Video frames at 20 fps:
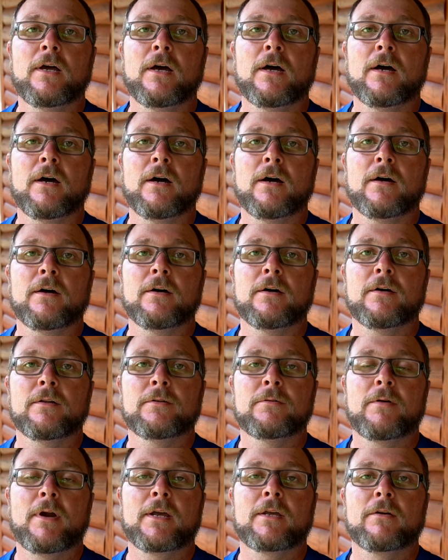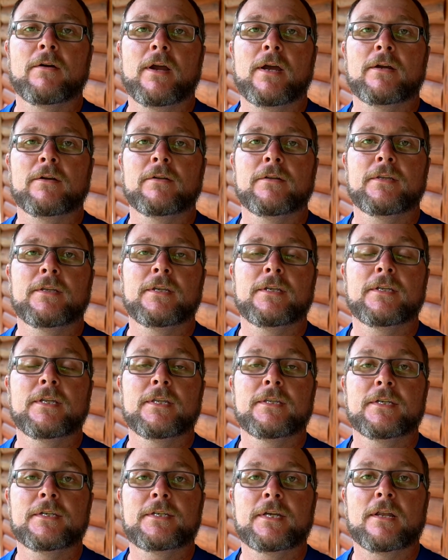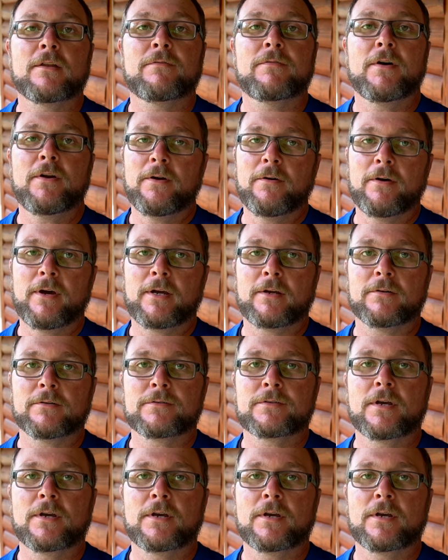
the regular angle, and then the telephoto angle.